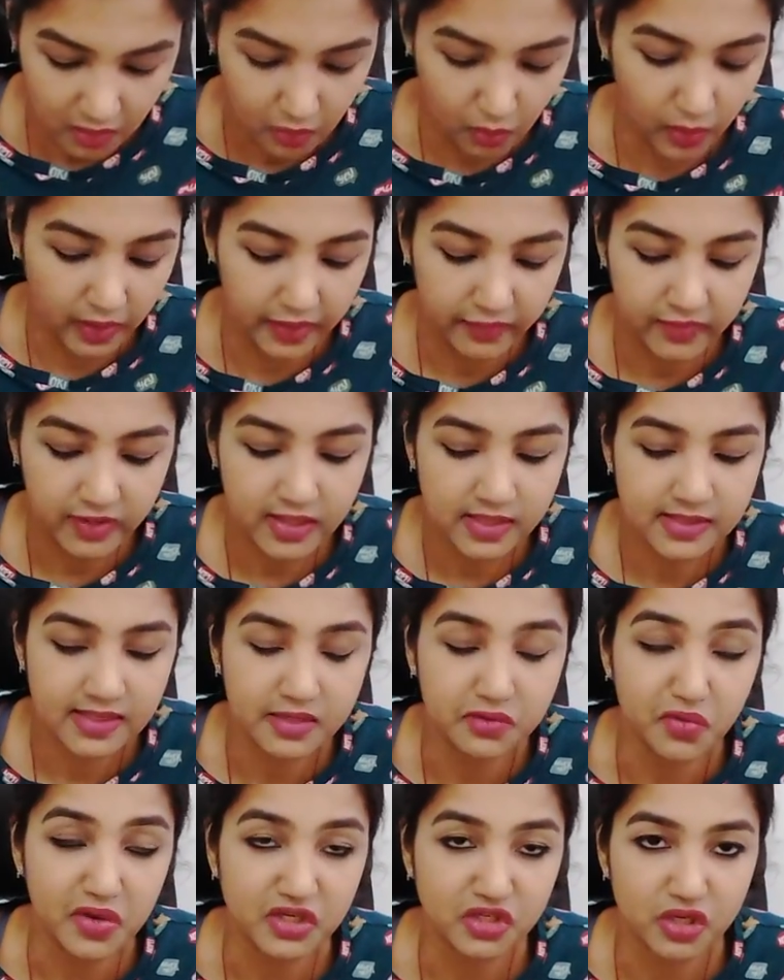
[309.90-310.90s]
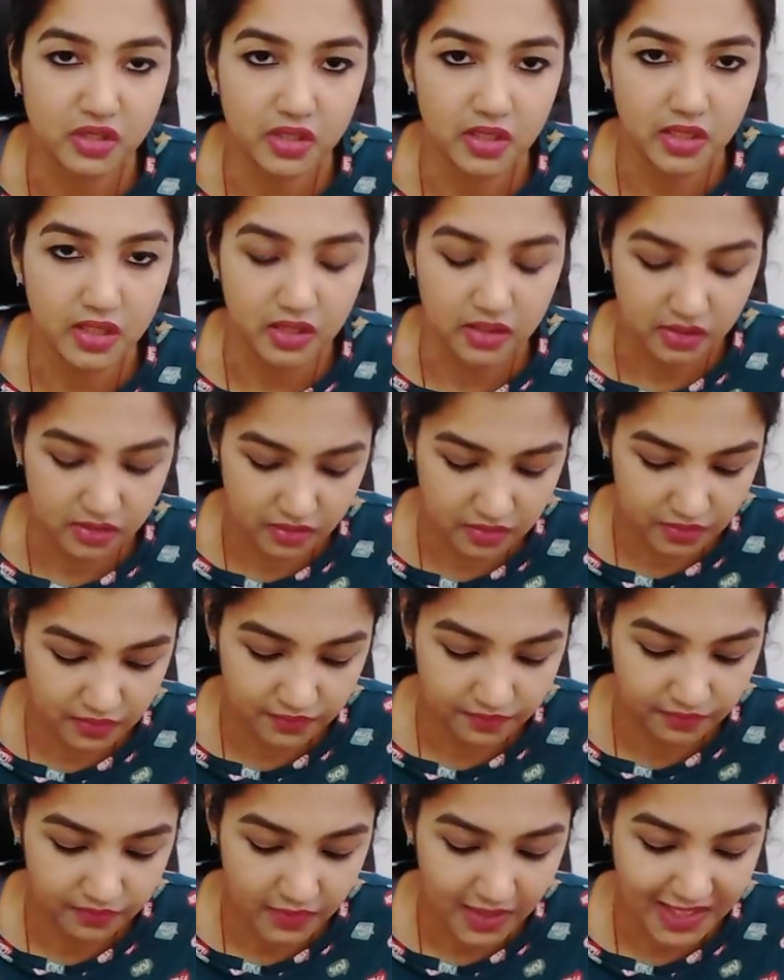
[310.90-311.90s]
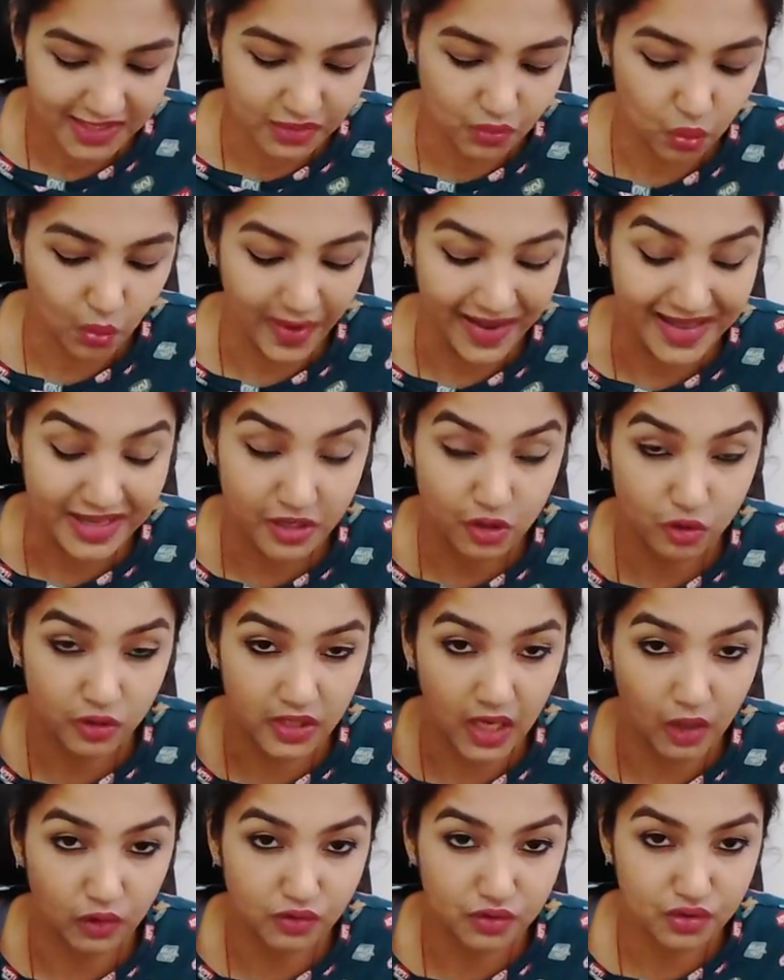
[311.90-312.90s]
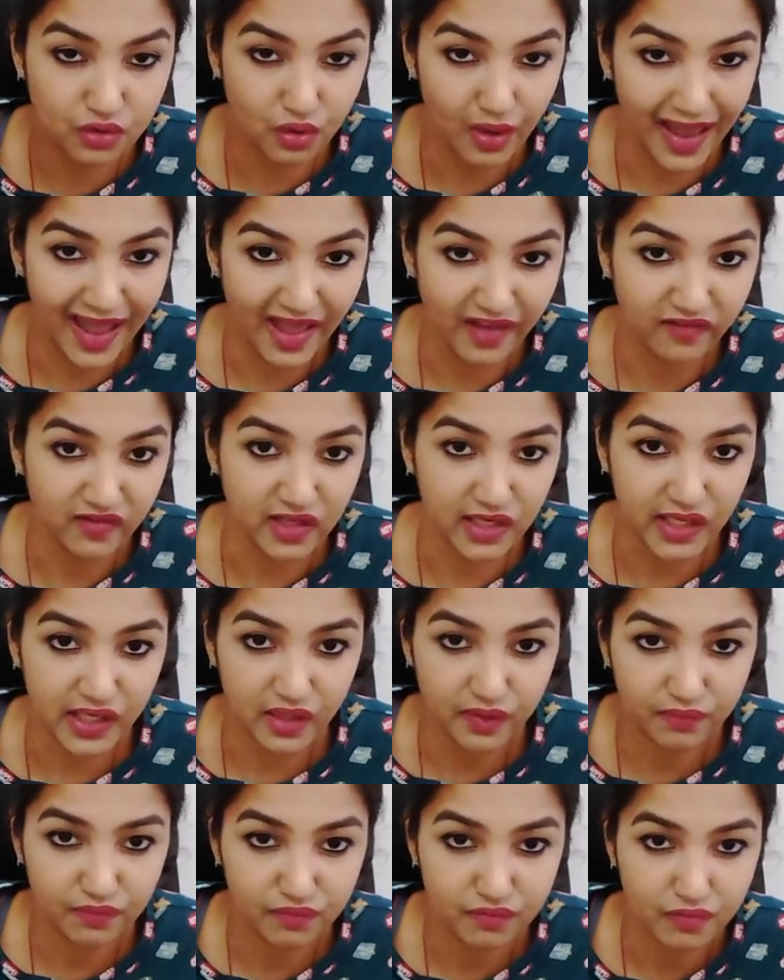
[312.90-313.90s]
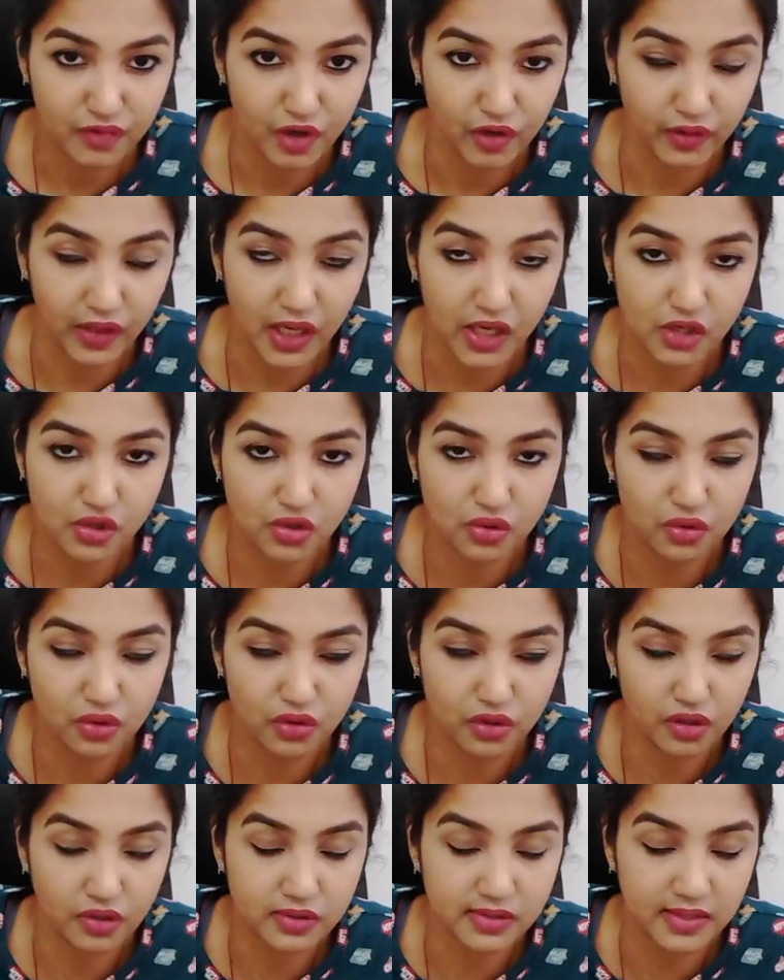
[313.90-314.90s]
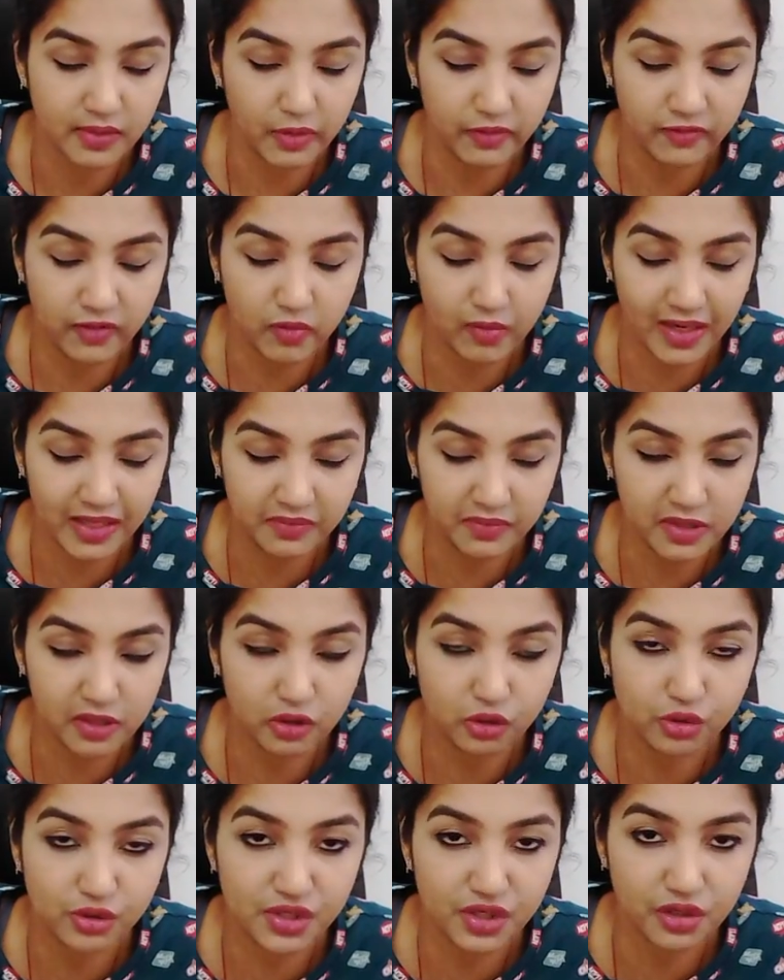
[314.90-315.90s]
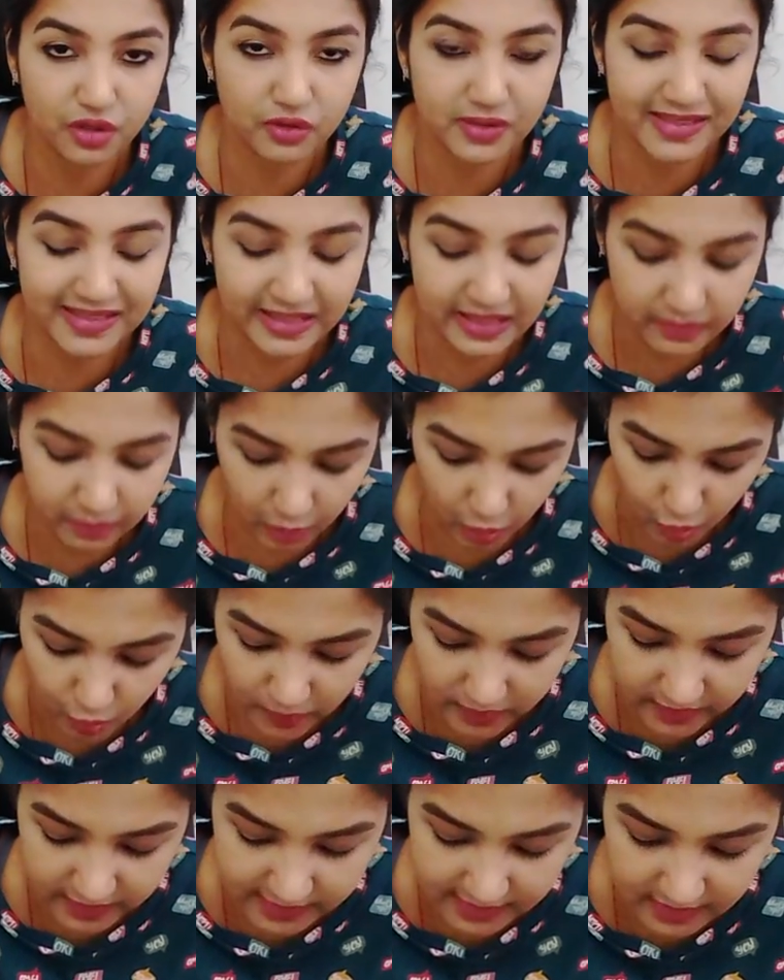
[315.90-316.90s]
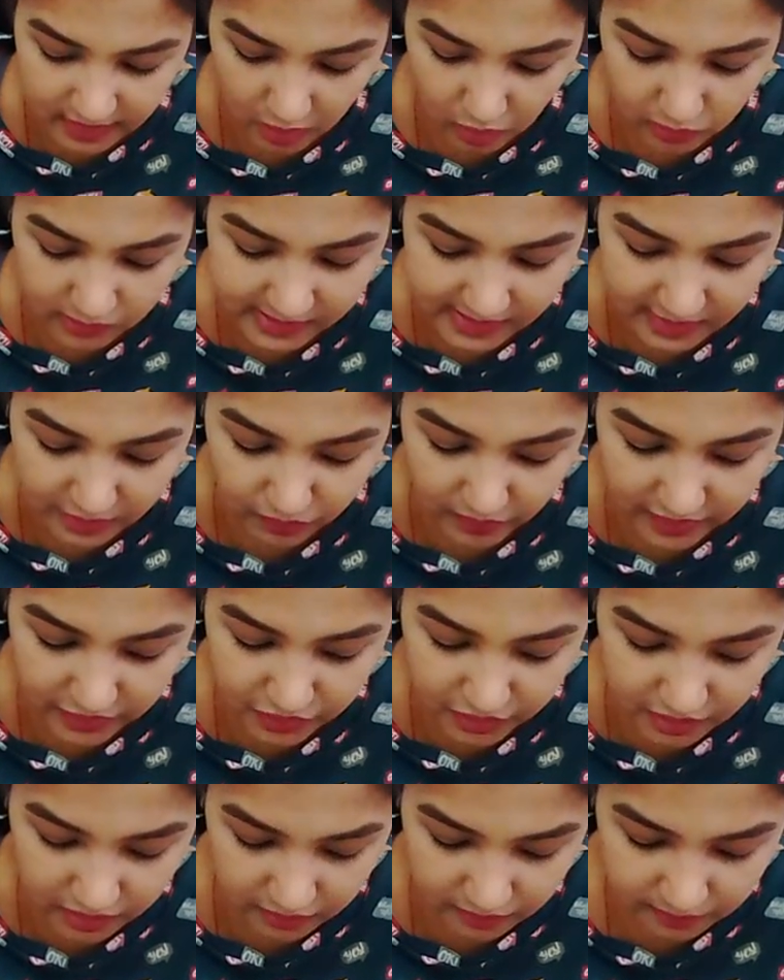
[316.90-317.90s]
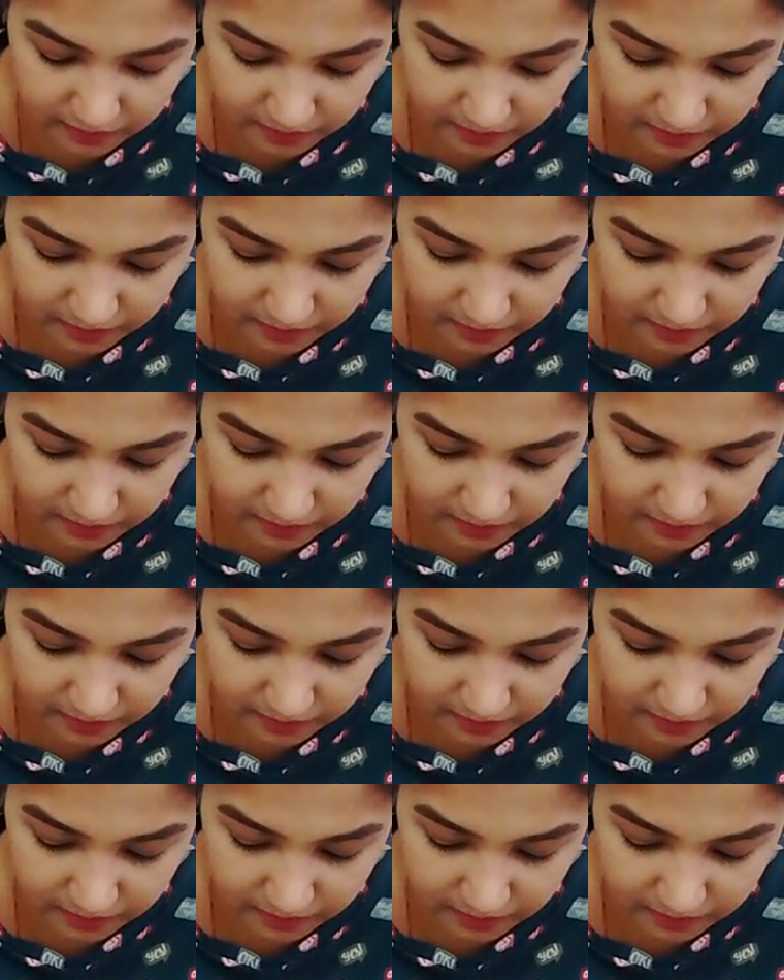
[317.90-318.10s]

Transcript: whatever the situation is, it's weighing you down so heavily. Okay, some of you might be losing your sleep over this whole situation.